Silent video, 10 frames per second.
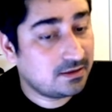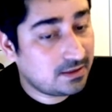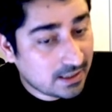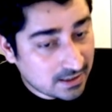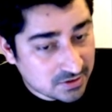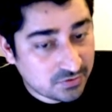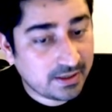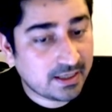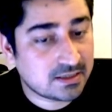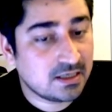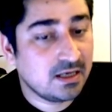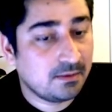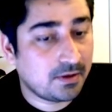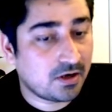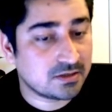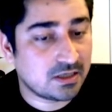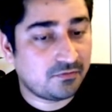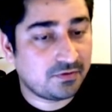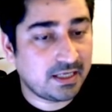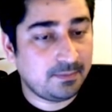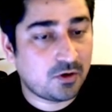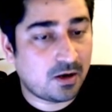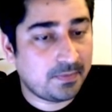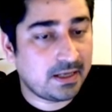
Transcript: It is doing it because of deep copy